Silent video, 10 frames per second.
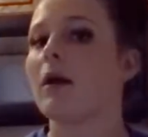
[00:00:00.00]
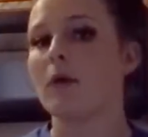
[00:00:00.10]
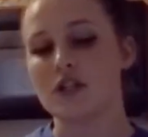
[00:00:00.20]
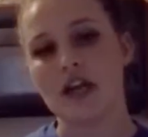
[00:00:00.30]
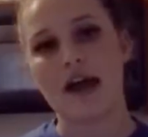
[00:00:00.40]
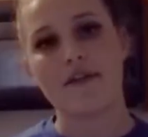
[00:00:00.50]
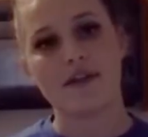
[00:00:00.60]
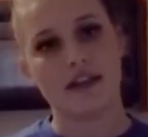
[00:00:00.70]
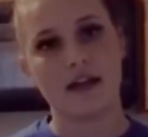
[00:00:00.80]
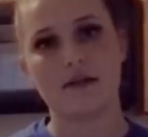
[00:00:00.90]
Once you have
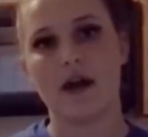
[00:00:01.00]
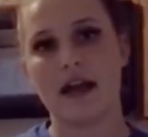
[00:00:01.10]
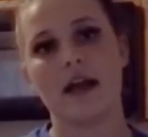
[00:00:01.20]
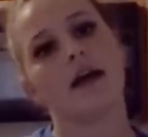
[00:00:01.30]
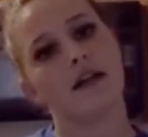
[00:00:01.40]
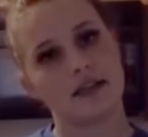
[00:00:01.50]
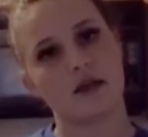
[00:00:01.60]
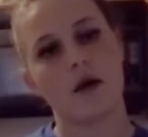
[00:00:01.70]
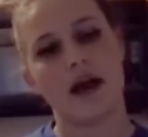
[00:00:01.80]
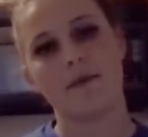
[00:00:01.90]
everything ready, let's
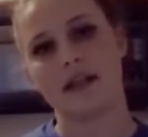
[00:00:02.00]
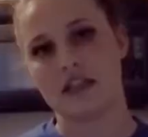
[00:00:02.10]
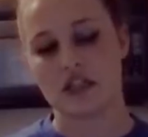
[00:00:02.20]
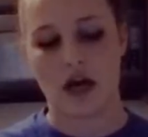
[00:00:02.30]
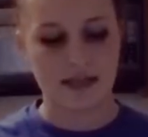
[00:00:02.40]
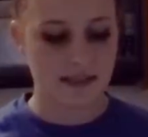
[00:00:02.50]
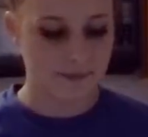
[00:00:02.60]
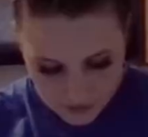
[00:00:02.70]
go ahead and make the sauce.